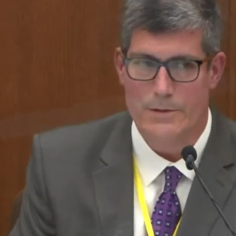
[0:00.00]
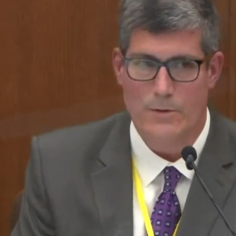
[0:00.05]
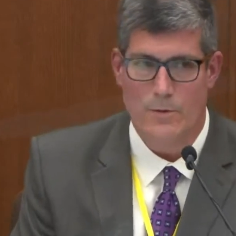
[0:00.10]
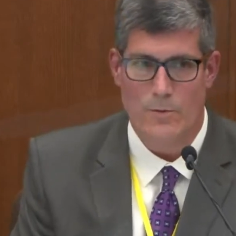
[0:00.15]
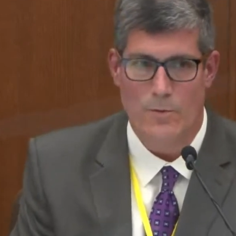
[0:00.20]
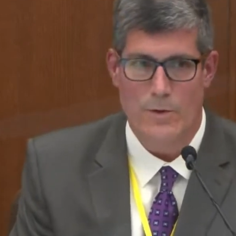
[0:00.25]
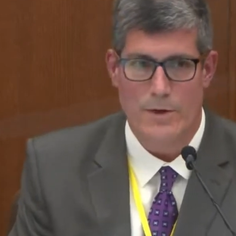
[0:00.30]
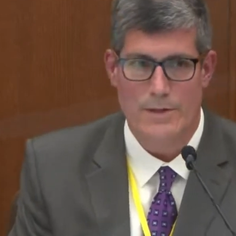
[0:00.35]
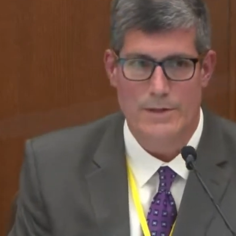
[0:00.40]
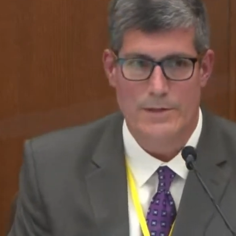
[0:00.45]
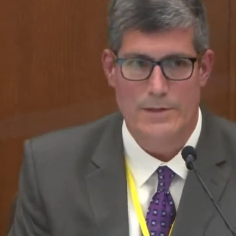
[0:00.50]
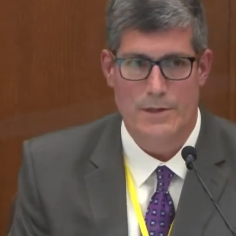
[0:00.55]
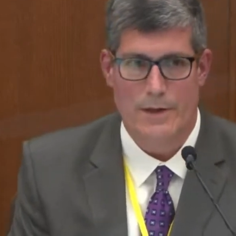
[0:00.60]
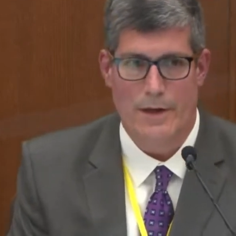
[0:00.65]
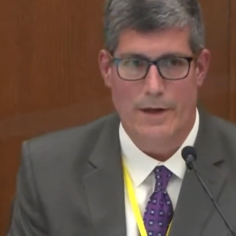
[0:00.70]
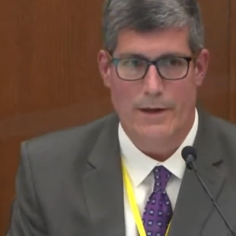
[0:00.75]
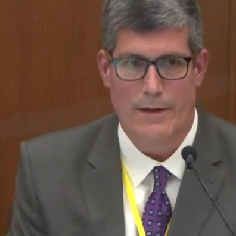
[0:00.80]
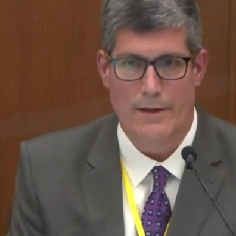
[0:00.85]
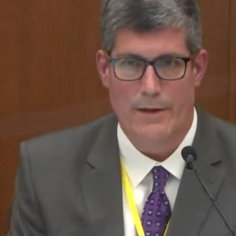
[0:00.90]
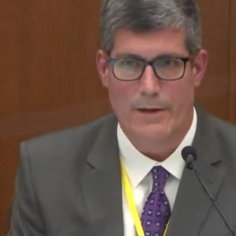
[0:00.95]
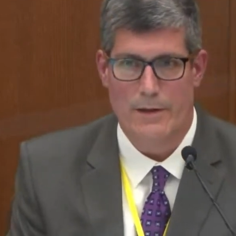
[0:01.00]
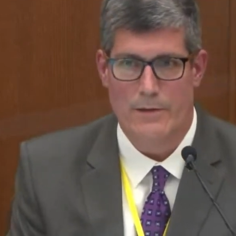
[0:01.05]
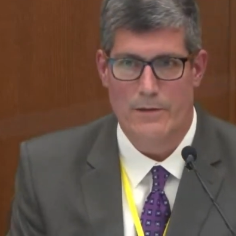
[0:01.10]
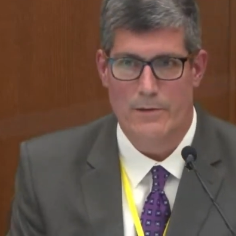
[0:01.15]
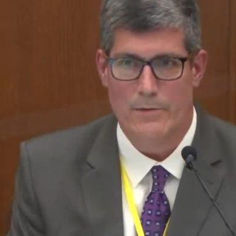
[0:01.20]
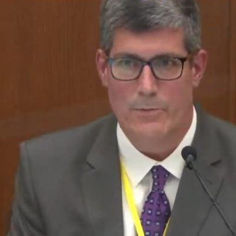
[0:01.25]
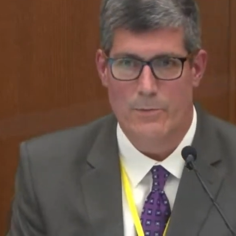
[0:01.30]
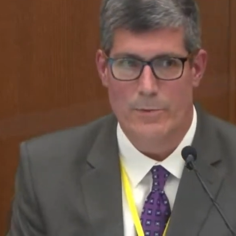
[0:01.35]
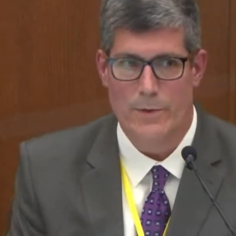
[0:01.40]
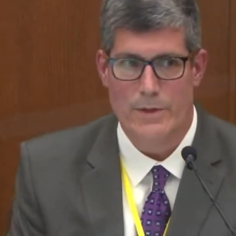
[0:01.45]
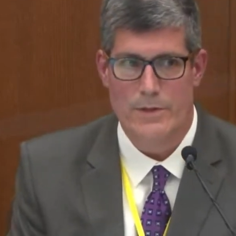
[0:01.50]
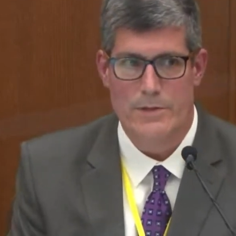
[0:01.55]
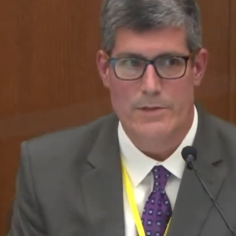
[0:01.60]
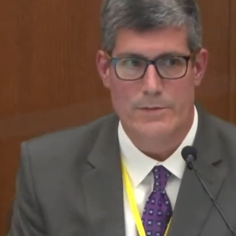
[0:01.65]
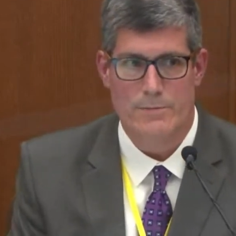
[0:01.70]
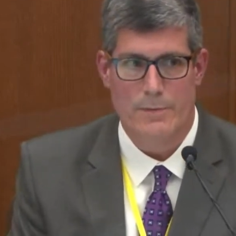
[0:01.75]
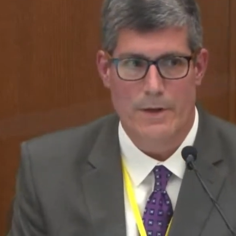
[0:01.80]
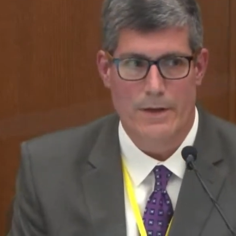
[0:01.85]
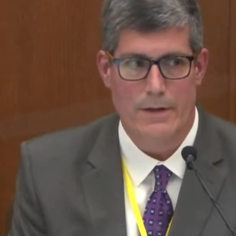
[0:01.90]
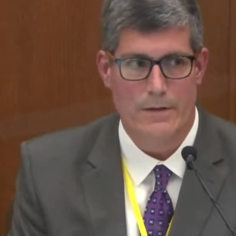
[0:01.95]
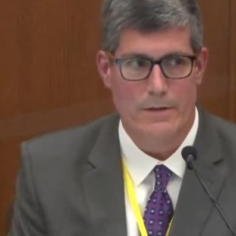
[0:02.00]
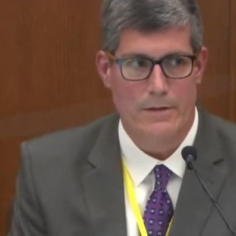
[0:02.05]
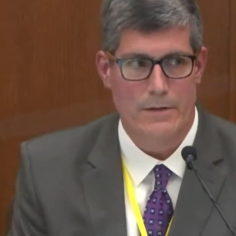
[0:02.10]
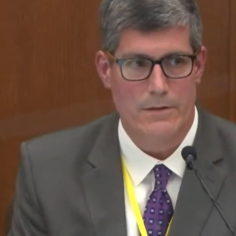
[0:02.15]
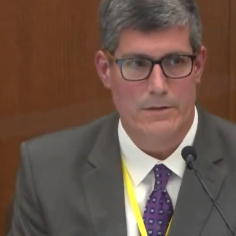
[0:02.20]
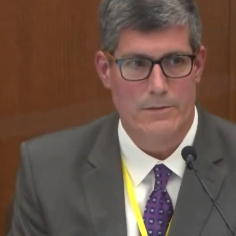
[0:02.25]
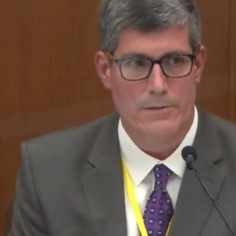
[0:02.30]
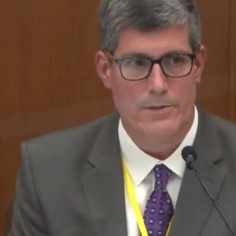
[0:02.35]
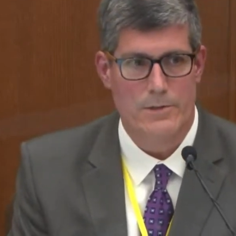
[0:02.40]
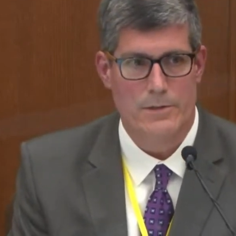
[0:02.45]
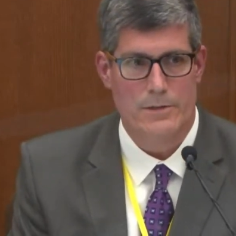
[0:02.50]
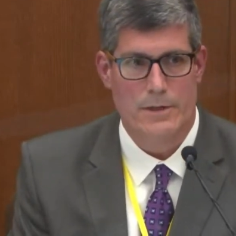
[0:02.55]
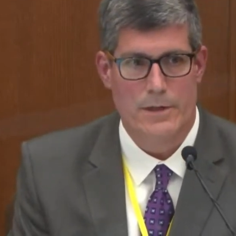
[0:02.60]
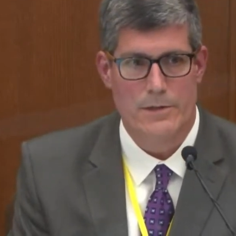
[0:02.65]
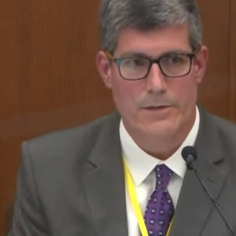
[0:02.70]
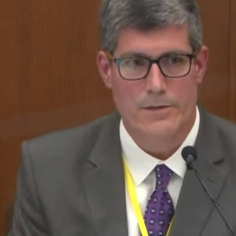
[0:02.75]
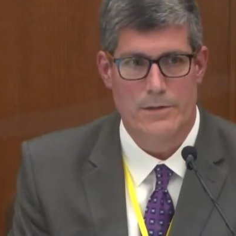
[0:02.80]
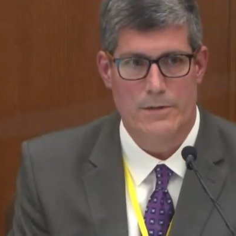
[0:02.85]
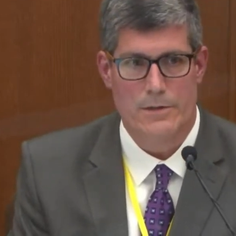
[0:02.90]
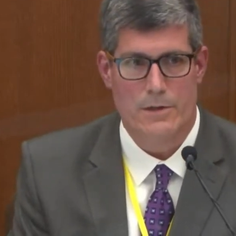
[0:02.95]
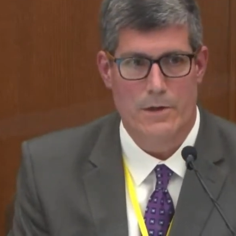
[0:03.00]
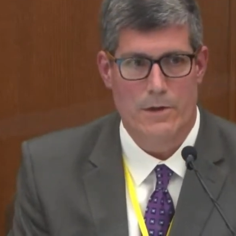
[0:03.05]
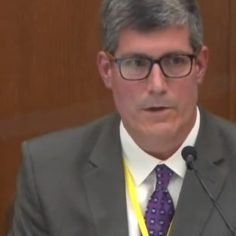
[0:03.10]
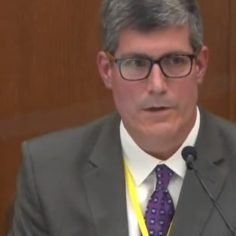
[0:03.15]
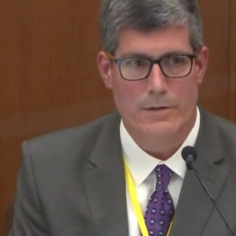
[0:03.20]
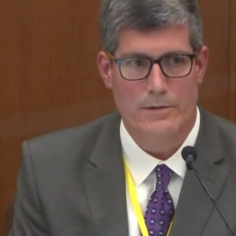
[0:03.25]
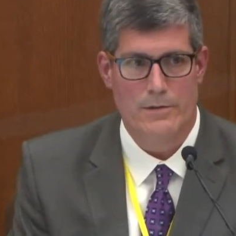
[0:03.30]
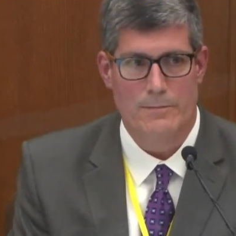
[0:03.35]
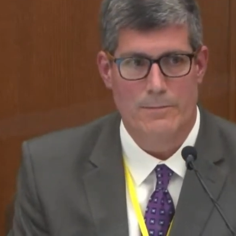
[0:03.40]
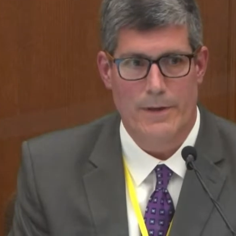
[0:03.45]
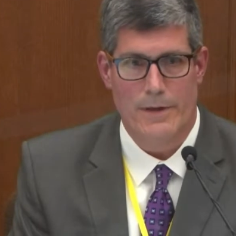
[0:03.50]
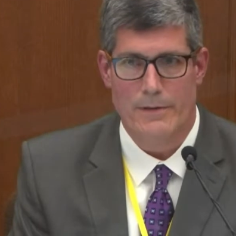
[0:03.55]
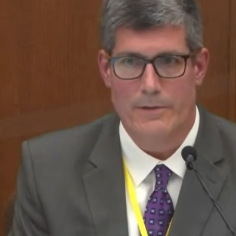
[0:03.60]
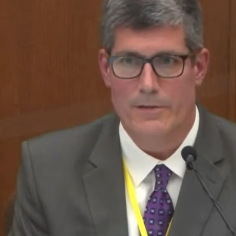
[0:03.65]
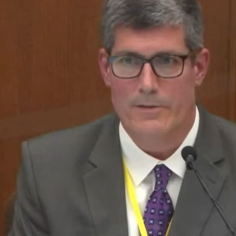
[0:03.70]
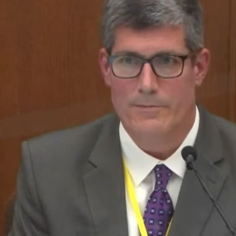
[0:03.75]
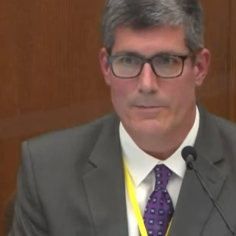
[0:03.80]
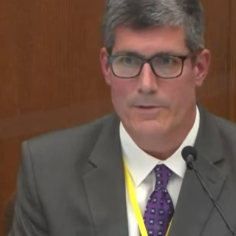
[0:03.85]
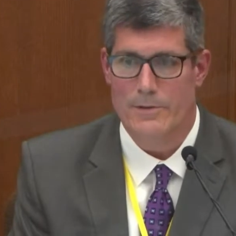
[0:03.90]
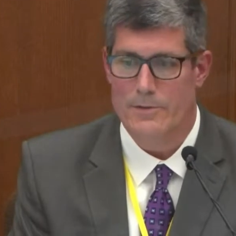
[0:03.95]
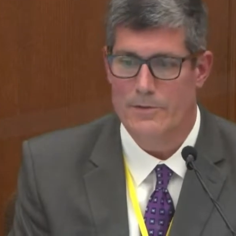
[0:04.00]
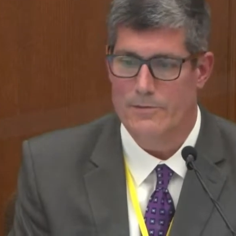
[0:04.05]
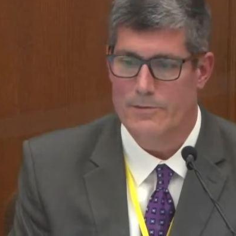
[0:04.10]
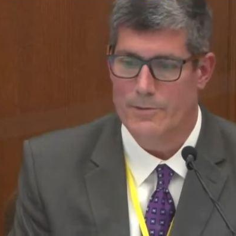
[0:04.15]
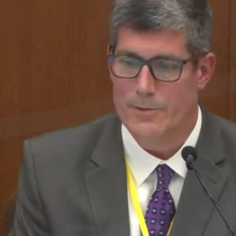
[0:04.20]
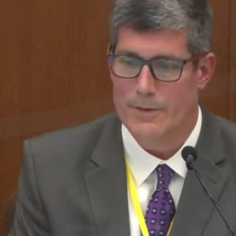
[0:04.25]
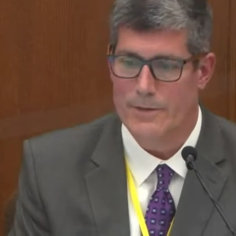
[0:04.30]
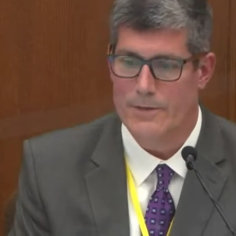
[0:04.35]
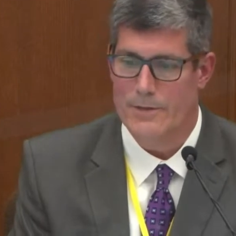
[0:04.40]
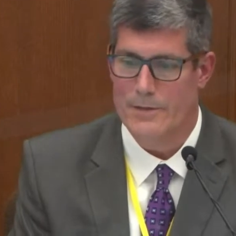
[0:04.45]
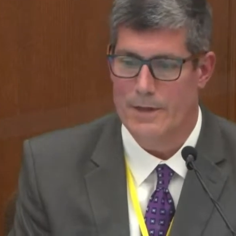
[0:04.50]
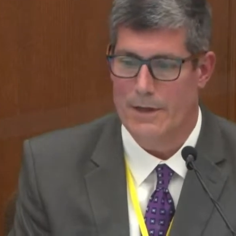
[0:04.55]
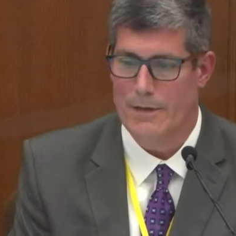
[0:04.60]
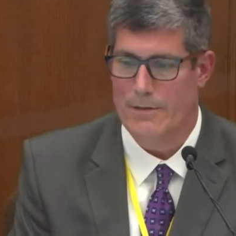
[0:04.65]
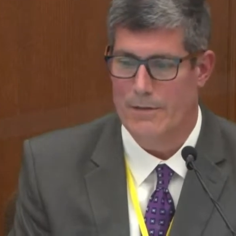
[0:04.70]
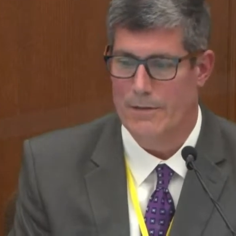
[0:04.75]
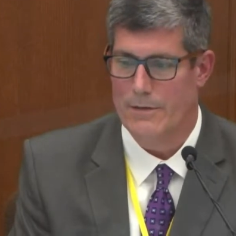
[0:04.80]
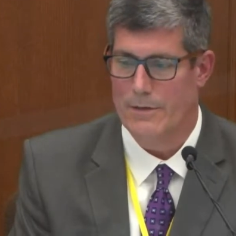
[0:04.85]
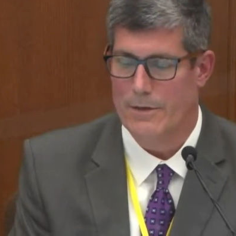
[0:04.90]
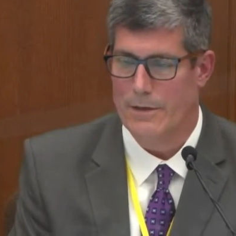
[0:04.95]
once I had reached my conclusion as to the cause and manner of Mr. Floyd's death.